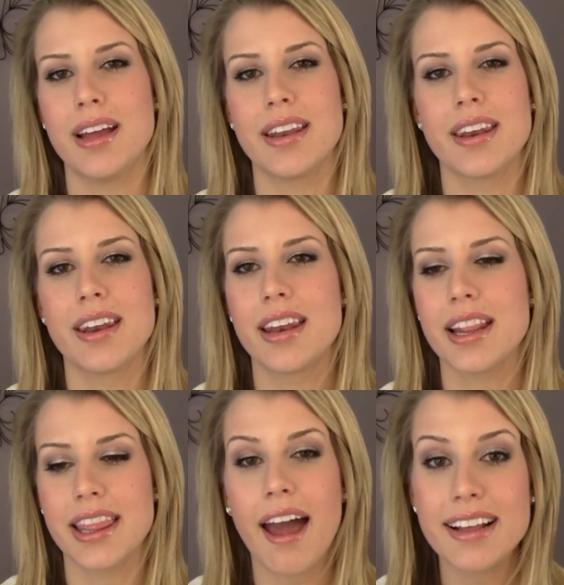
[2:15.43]
And
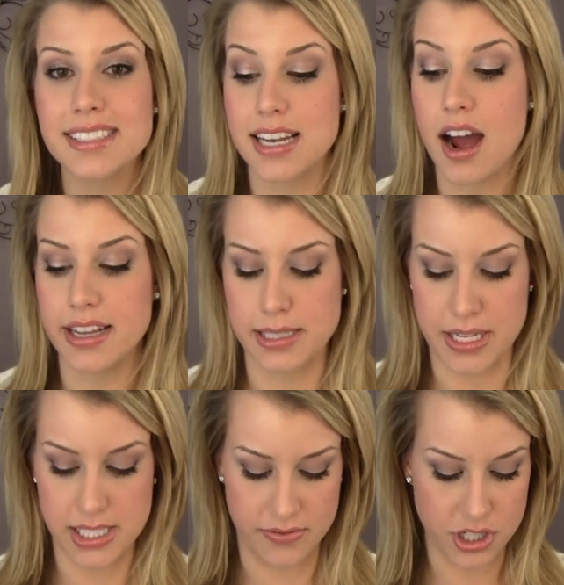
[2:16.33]
that is not
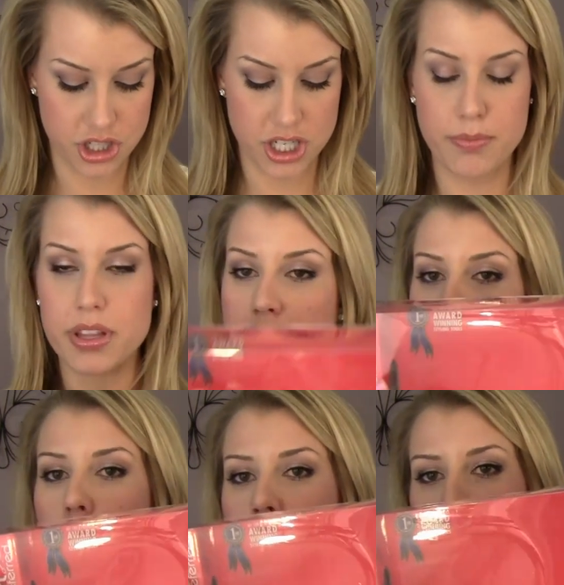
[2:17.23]
expensive. To ship this
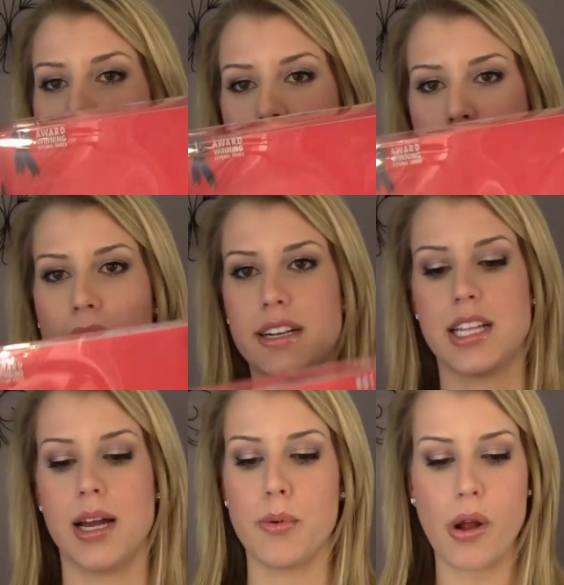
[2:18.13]
whole big box back to
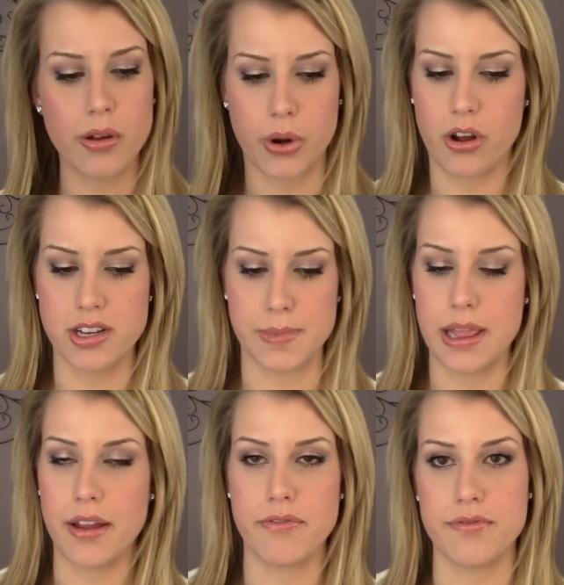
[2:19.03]
them, it probably would have cost me
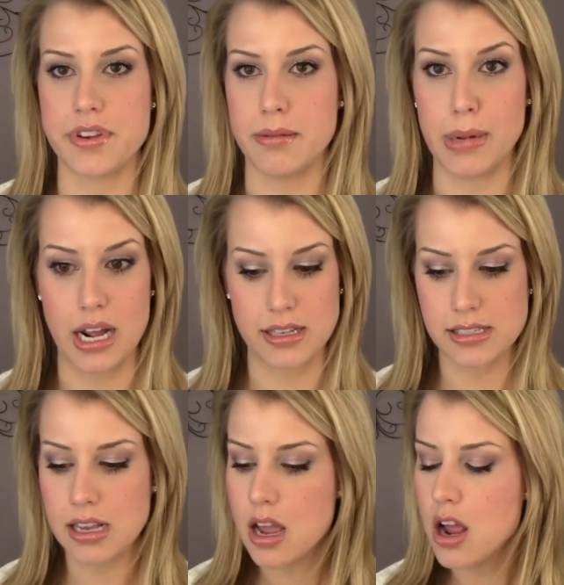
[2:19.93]
like 15
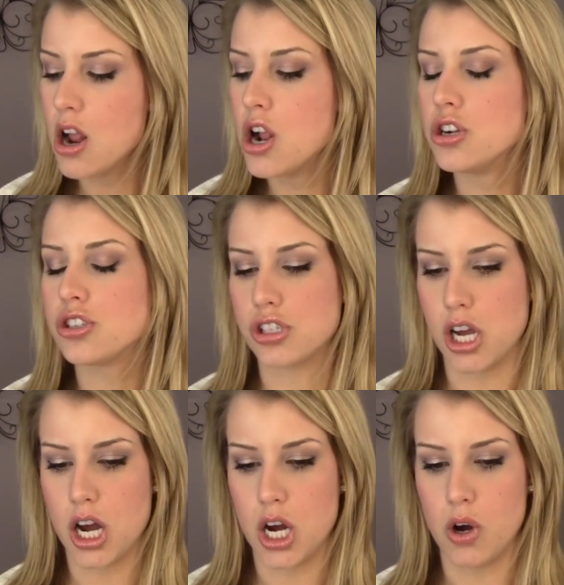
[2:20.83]
bucks.
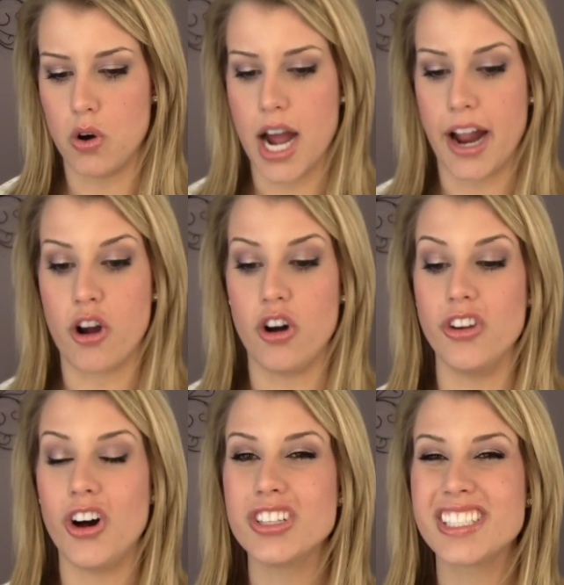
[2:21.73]
So I
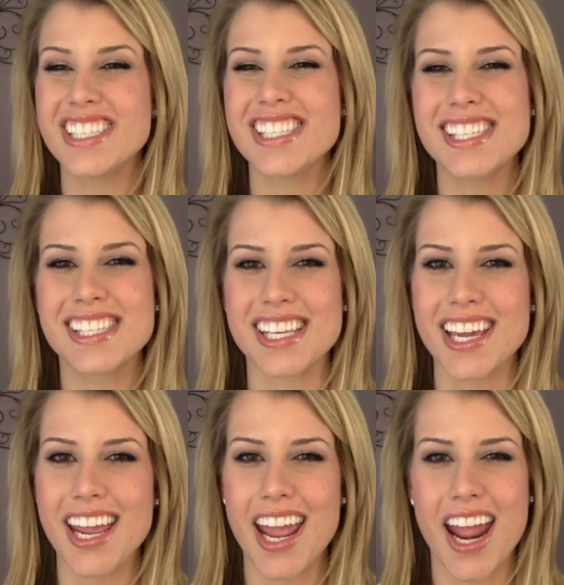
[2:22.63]
called Ulta just to
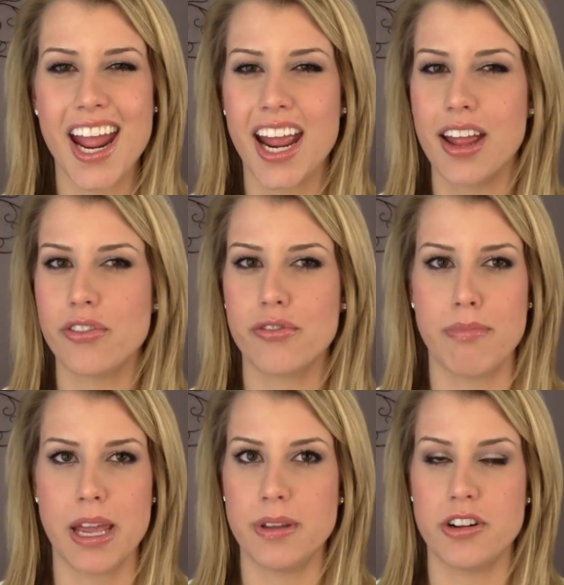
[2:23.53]
see if
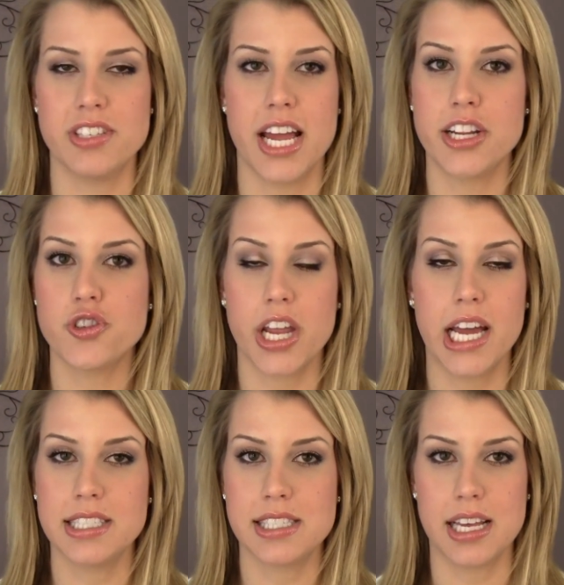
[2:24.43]
maybe there's any
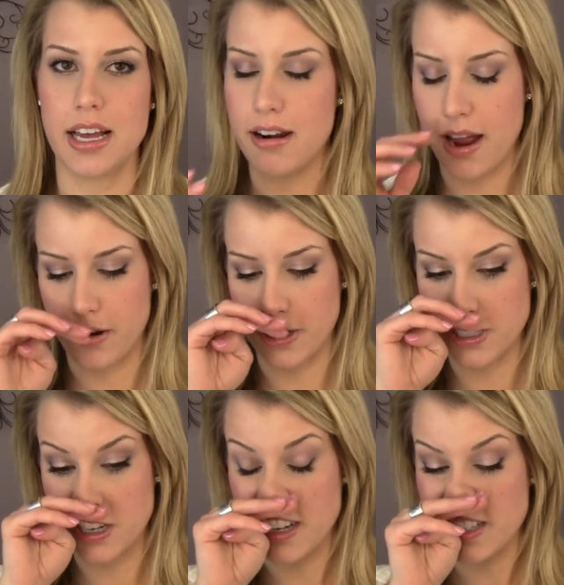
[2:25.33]
chance that I could
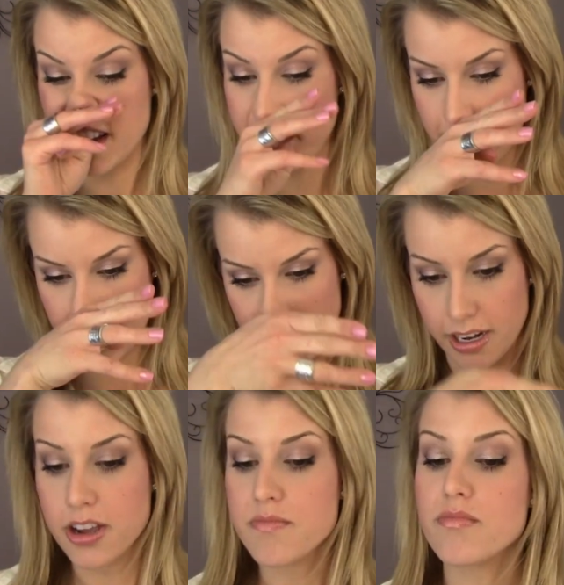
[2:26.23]
exchange it or anything.